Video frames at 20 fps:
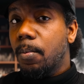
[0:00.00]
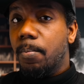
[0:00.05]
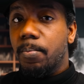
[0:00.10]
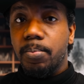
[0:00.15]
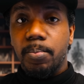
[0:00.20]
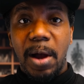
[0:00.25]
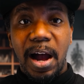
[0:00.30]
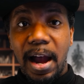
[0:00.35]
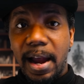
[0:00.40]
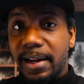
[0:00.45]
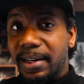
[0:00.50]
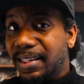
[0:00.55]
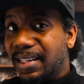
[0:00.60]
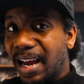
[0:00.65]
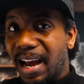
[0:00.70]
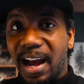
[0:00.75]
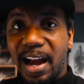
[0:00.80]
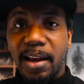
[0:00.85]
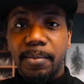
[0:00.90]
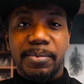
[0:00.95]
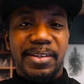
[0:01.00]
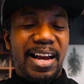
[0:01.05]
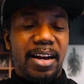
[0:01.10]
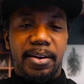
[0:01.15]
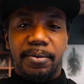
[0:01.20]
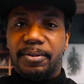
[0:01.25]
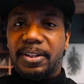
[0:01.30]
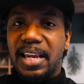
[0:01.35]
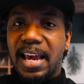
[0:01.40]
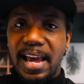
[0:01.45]
nine times
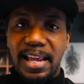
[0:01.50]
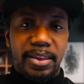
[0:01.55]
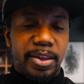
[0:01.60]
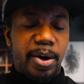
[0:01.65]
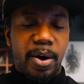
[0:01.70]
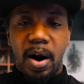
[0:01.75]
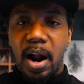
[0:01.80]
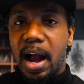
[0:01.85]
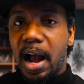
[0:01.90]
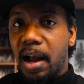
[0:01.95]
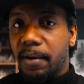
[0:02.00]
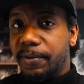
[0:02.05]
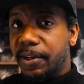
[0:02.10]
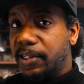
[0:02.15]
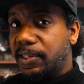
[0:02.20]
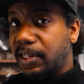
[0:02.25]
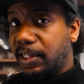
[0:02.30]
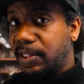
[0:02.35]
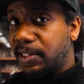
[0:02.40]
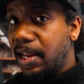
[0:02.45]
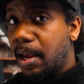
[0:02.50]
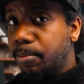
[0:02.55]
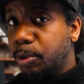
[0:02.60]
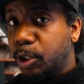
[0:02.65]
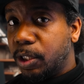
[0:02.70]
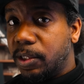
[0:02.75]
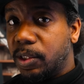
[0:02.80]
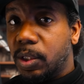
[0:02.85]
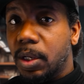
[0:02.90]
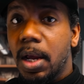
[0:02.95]
out of 10. There are obvious
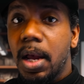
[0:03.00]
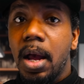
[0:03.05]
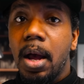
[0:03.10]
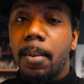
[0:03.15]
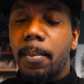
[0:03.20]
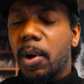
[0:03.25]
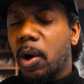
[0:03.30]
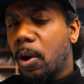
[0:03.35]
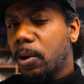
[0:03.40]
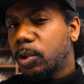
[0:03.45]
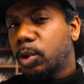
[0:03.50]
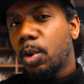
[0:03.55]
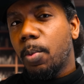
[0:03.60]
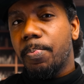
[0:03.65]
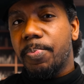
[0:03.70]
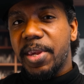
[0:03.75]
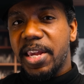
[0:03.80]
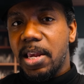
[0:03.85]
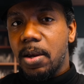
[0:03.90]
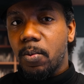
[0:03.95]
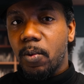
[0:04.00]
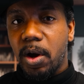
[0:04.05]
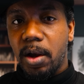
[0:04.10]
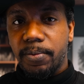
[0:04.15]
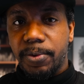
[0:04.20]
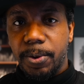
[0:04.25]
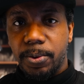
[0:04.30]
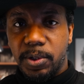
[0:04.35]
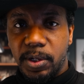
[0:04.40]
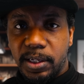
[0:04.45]
exceptions, but also being one
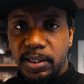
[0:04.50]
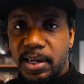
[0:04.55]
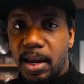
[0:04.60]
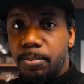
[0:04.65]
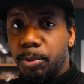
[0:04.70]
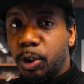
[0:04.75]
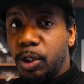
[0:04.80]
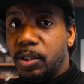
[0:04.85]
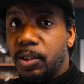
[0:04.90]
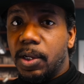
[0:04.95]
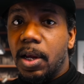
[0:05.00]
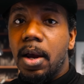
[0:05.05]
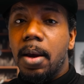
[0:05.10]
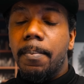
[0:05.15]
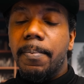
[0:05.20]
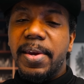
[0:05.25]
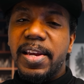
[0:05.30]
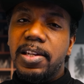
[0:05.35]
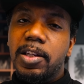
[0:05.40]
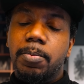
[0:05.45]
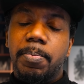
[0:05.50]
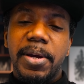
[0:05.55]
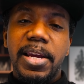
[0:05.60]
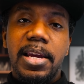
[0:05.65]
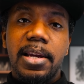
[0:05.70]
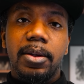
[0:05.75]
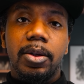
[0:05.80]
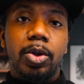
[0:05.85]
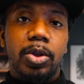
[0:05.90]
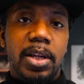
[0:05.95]
of those exceptions means
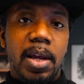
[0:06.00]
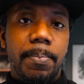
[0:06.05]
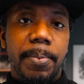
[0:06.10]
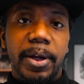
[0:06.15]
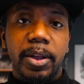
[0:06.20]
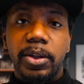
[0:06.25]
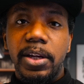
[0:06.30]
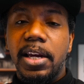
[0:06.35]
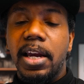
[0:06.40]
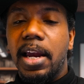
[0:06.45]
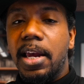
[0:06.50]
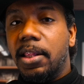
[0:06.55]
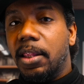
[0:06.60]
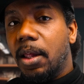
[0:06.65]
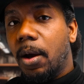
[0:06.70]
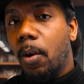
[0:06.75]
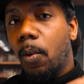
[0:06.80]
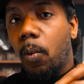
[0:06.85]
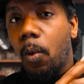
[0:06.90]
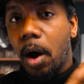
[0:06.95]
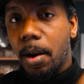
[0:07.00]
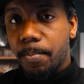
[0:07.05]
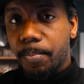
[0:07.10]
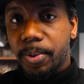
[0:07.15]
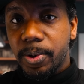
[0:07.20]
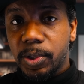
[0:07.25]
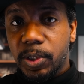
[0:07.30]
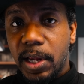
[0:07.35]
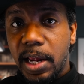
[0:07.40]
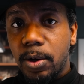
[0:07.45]
being typically in the
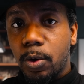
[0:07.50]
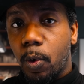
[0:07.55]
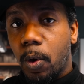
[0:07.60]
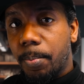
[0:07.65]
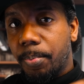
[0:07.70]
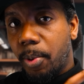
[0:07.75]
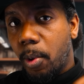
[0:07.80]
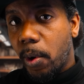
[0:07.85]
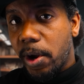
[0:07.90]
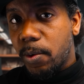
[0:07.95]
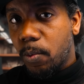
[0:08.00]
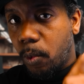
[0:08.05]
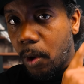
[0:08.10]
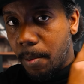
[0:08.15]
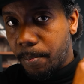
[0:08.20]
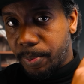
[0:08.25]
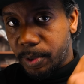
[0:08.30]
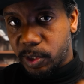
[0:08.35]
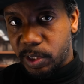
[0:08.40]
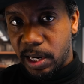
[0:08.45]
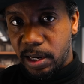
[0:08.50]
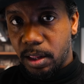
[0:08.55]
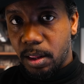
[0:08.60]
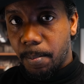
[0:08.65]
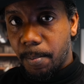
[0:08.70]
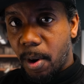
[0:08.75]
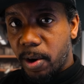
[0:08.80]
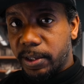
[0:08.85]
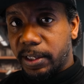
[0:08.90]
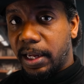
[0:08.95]
1% or 0.1% of the
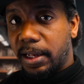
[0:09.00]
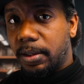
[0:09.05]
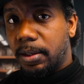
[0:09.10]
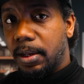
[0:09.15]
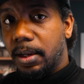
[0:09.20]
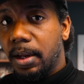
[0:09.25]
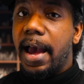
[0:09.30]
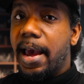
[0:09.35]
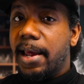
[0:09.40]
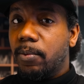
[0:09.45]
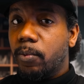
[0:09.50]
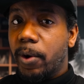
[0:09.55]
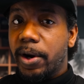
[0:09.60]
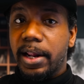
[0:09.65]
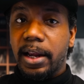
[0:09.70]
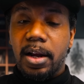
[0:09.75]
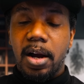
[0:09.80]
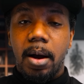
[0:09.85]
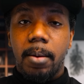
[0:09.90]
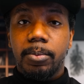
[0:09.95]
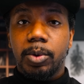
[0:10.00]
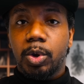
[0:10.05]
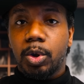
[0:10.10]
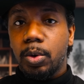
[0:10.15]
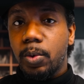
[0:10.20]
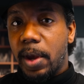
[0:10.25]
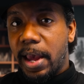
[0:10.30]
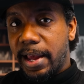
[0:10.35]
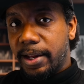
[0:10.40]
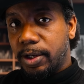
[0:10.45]
market. And when it comes
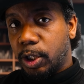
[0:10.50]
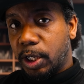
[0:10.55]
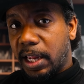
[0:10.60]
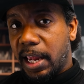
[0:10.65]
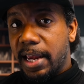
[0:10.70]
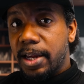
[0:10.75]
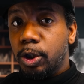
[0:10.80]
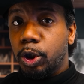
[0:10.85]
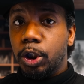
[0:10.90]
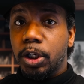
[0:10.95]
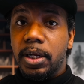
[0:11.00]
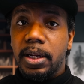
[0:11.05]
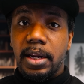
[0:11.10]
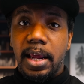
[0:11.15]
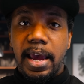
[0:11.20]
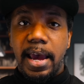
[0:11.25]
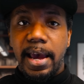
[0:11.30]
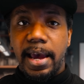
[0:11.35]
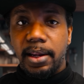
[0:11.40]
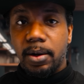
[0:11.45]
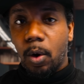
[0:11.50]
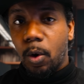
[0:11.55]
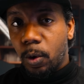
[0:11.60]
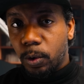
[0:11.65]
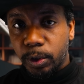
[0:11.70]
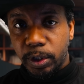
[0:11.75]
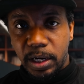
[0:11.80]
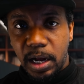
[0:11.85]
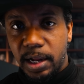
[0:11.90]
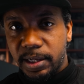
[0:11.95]
to education and
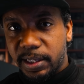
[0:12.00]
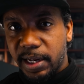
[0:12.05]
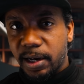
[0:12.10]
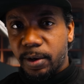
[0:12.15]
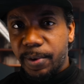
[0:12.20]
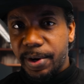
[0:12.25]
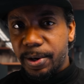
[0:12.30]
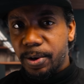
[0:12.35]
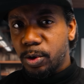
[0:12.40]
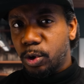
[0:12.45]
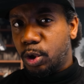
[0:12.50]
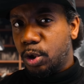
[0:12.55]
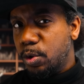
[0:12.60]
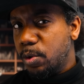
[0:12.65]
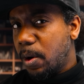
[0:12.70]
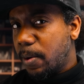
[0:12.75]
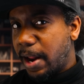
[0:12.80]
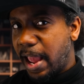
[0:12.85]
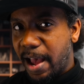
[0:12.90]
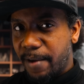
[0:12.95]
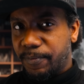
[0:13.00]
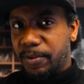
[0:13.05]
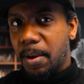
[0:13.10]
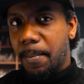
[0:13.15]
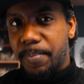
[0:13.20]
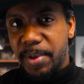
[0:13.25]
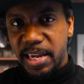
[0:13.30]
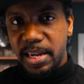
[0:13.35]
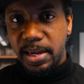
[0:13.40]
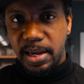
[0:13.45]
older content creators, you don't have to
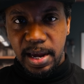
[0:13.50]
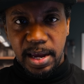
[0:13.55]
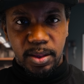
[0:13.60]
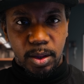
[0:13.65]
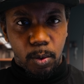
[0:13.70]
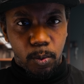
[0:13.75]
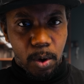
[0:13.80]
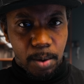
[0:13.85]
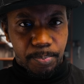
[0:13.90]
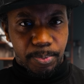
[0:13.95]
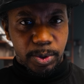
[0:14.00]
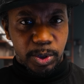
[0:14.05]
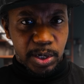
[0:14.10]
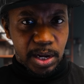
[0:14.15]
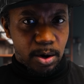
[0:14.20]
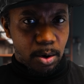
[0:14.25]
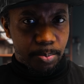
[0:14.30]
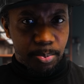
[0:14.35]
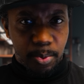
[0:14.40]
be in the 1% or